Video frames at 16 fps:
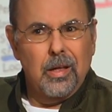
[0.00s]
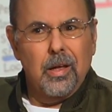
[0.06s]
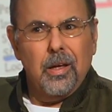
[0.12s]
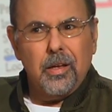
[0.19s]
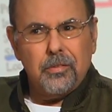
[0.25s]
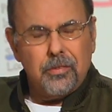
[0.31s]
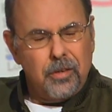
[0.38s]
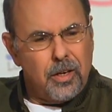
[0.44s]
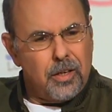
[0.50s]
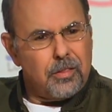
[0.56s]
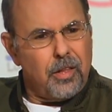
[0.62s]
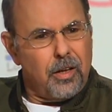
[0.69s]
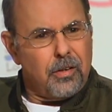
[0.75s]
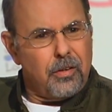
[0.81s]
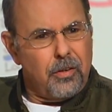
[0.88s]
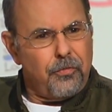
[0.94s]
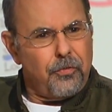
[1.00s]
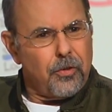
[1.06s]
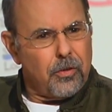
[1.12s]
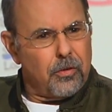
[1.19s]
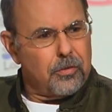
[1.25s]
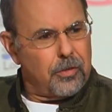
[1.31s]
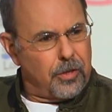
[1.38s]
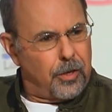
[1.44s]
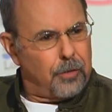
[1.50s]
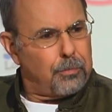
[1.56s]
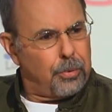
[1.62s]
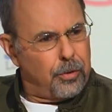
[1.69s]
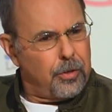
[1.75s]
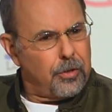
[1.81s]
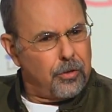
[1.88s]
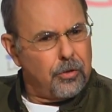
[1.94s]
it's not that difficult to get
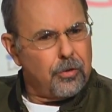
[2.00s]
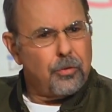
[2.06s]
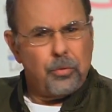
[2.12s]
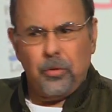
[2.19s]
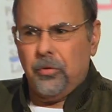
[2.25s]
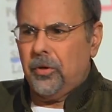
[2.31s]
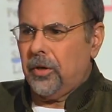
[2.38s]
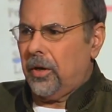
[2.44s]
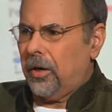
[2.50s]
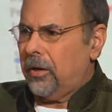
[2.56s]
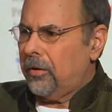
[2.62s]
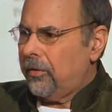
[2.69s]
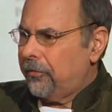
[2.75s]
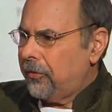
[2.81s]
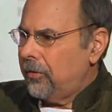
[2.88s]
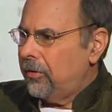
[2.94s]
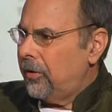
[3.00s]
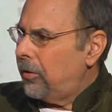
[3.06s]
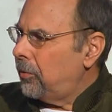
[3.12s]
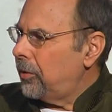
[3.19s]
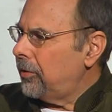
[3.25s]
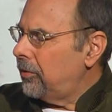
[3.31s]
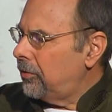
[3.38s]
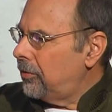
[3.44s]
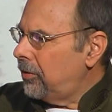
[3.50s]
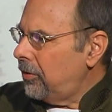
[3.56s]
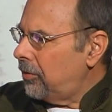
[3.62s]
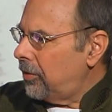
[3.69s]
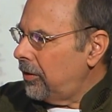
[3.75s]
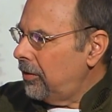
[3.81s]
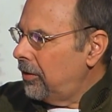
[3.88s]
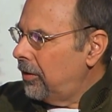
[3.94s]
pretty good crew together if you know what you're
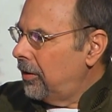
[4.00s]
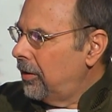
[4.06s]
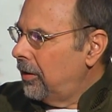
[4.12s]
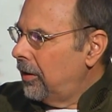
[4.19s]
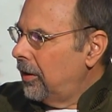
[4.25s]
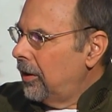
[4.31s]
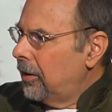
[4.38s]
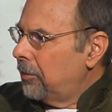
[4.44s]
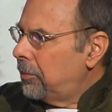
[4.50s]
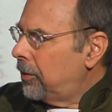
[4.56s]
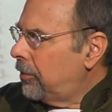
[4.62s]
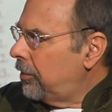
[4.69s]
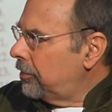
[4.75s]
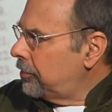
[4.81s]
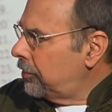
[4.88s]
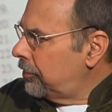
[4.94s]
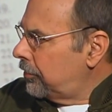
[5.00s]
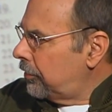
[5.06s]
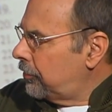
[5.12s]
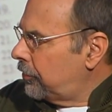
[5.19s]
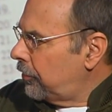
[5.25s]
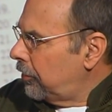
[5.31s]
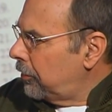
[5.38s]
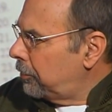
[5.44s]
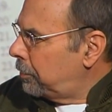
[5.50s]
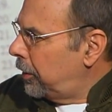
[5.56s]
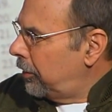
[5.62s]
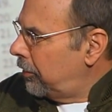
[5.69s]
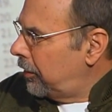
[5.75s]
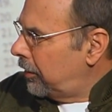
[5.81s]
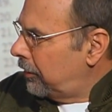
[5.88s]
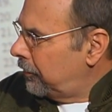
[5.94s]
doing, because it's a short
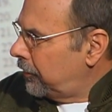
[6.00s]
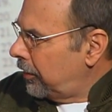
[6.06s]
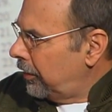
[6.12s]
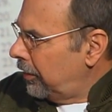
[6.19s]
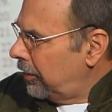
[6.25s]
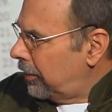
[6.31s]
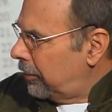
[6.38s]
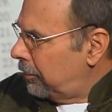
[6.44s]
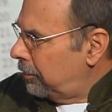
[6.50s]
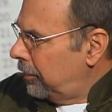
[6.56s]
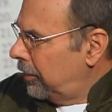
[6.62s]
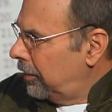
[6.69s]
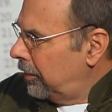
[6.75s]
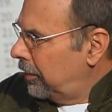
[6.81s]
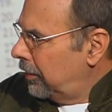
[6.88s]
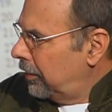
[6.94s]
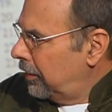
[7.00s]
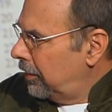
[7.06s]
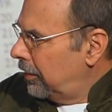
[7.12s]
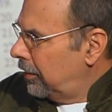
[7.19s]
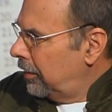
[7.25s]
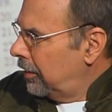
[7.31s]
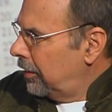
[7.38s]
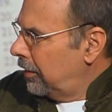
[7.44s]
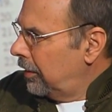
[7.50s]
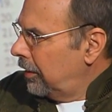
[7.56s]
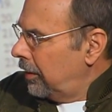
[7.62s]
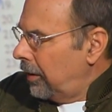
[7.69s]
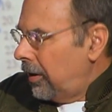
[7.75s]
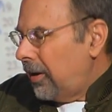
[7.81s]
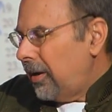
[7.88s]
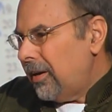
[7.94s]
period of time.
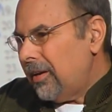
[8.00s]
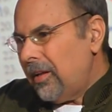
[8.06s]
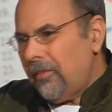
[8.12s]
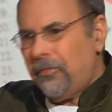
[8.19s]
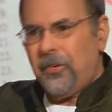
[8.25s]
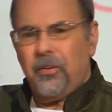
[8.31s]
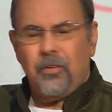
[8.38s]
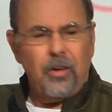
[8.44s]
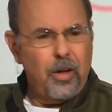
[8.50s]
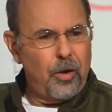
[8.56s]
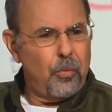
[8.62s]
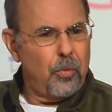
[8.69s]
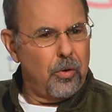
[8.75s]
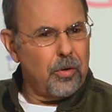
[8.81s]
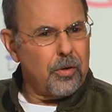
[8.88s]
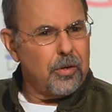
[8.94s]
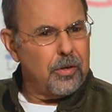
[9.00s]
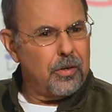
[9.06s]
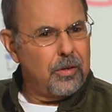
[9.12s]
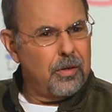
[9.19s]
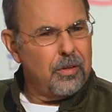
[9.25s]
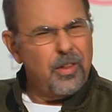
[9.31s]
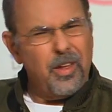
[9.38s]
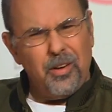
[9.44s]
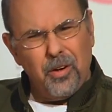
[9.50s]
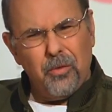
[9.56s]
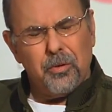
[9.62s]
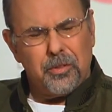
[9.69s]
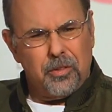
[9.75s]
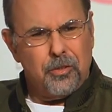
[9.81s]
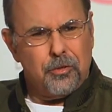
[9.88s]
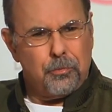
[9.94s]
And if not working, they know
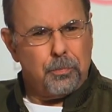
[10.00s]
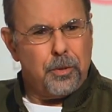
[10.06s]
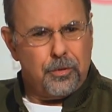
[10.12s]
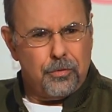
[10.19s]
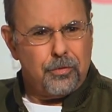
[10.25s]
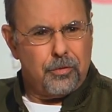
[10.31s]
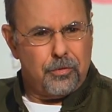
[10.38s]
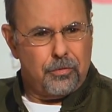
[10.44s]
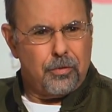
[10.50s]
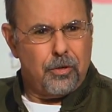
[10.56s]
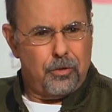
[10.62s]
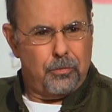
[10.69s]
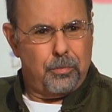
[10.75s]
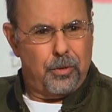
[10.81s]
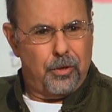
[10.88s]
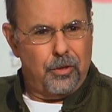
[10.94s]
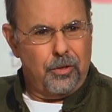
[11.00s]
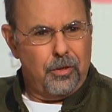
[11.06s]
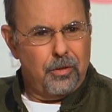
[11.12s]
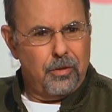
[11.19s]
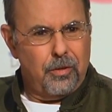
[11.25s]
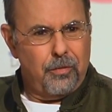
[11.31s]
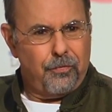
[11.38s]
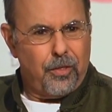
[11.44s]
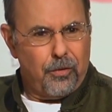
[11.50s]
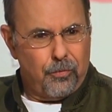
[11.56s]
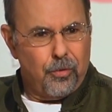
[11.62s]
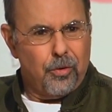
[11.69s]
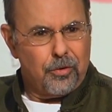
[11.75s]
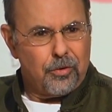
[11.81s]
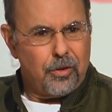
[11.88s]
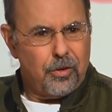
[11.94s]
what this beast is going to be. If they
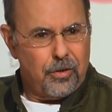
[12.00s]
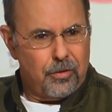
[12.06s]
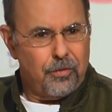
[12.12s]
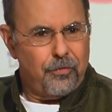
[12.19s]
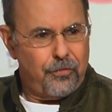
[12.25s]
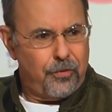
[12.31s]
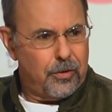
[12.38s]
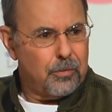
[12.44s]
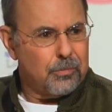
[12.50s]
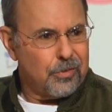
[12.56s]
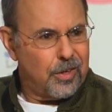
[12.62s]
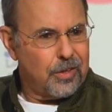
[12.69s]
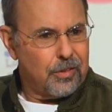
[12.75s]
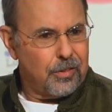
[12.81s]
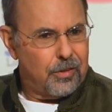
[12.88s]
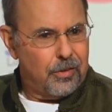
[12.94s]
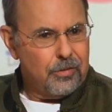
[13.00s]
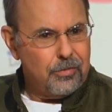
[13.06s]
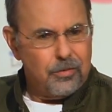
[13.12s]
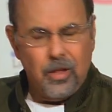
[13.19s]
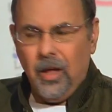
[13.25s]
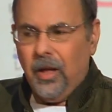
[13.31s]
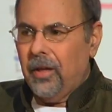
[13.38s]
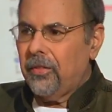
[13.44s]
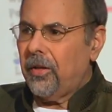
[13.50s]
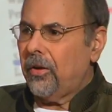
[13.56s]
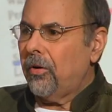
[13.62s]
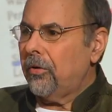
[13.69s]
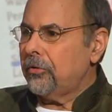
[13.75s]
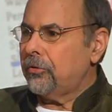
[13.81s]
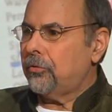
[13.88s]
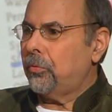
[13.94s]
worked on other films like this, they
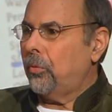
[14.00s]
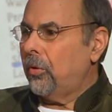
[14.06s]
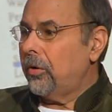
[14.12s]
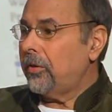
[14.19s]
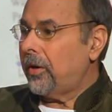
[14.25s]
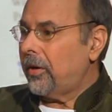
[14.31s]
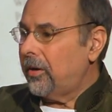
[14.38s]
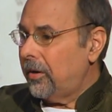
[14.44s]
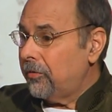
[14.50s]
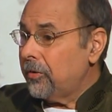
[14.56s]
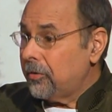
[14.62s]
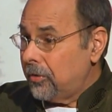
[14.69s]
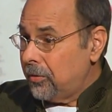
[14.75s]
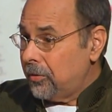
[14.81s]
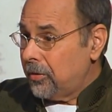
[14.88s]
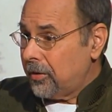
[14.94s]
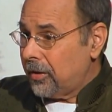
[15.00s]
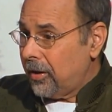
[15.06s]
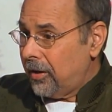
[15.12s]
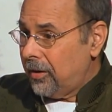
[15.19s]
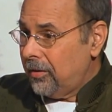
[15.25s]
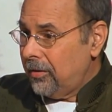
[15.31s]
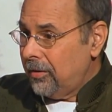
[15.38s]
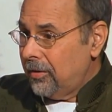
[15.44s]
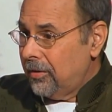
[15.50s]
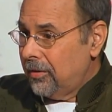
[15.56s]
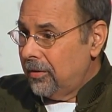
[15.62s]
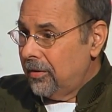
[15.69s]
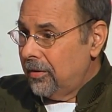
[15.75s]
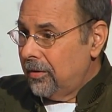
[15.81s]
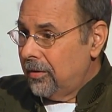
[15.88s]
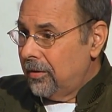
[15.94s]
all swore they'd never do it again.
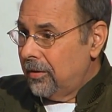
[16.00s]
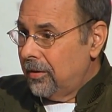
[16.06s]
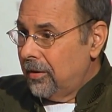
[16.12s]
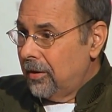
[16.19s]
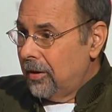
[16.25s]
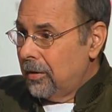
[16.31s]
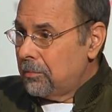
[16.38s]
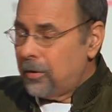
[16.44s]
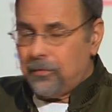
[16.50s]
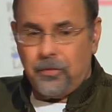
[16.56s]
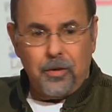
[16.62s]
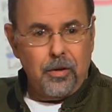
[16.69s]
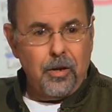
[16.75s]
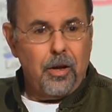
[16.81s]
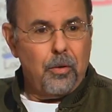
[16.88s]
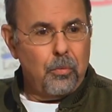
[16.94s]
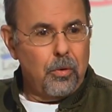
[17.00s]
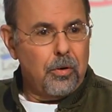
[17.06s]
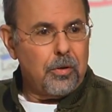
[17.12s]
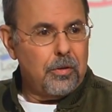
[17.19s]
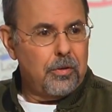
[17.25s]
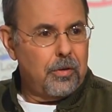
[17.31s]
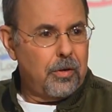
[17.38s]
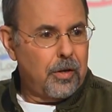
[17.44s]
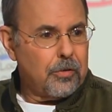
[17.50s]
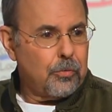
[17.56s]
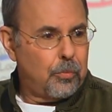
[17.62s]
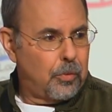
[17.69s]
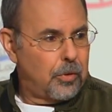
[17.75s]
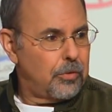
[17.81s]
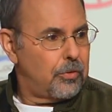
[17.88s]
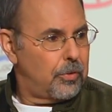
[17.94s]
But if they're not working the next
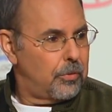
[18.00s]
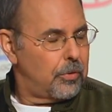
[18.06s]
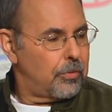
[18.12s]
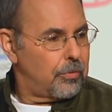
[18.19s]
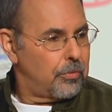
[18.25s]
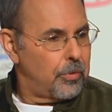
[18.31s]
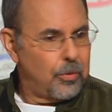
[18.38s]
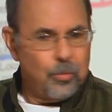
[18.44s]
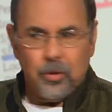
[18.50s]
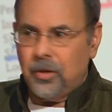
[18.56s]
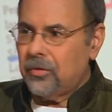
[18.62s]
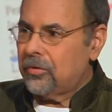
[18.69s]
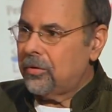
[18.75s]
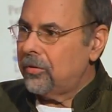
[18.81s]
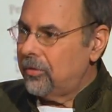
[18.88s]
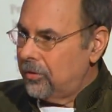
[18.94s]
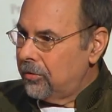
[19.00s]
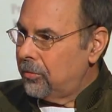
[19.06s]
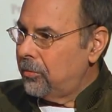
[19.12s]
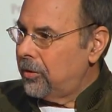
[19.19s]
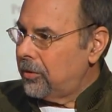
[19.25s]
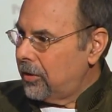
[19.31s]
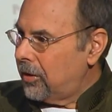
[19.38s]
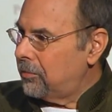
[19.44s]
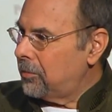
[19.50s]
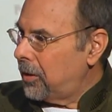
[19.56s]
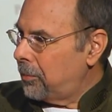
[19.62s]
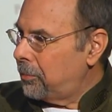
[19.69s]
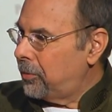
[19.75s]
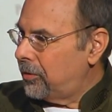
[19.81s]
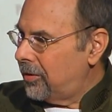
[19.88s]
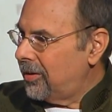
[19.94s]
1, 2, or 3 weeks and you're the one coming
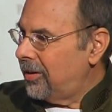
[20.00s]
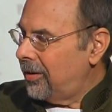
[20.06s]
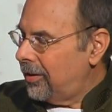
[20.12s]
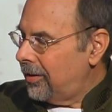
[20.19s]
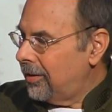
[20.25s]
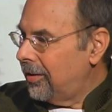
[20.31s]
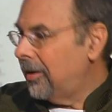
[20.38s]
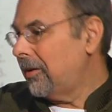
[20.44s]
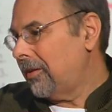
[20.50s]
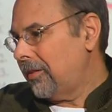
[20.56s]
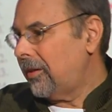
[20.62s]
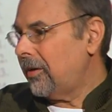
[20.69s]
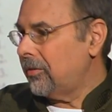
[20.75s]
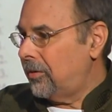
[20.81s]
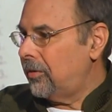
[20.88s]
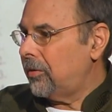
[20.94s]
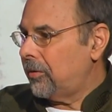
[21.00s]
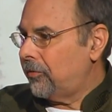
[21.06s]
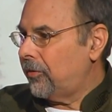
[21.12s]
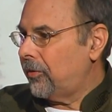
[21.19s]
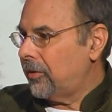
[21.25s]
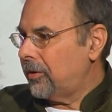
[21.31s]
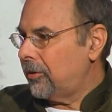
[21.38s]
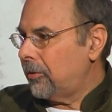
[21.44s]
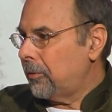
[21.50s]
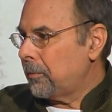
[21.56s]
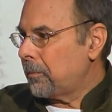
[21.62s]
up with a gig, they'll do it for you.